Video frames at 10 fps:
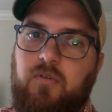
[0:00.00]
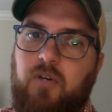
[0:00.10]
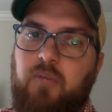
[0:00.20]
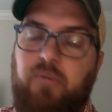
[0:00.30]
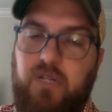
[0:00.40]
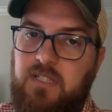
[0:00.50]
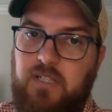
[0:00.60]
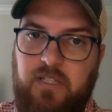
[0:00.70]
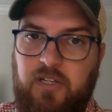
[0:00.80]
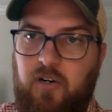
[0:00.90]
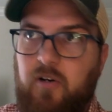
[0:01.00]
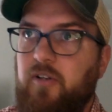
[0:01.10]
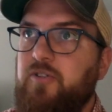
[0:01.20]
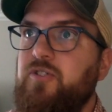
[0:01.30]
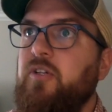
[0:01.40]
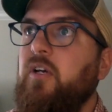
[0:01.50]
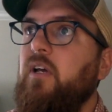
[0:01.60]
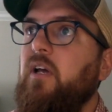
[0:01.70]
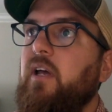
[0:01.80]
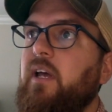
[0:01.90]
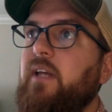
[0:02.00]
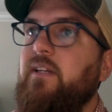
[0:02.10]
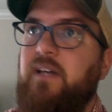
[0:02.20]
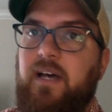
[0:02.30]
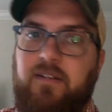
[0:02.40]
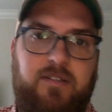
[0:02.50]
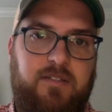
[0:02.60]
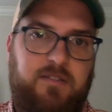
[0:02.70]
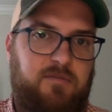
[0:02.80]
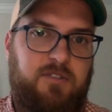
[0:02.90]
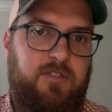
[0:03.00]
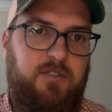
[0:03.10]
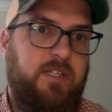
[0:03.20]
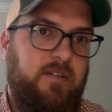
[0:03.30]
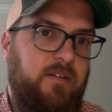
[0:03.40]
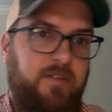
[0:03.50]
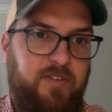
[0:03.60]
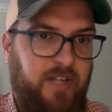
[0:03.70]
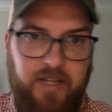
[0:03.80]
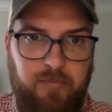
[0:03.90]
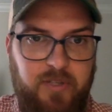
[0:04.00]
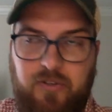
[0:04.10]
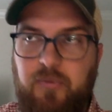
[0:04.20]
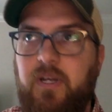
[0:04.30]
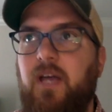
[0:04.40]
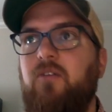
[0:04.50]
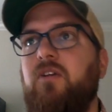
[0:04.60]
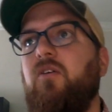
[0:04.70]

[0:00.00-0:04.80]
unprecedented carnage, and the tactics just didn't even take them into account at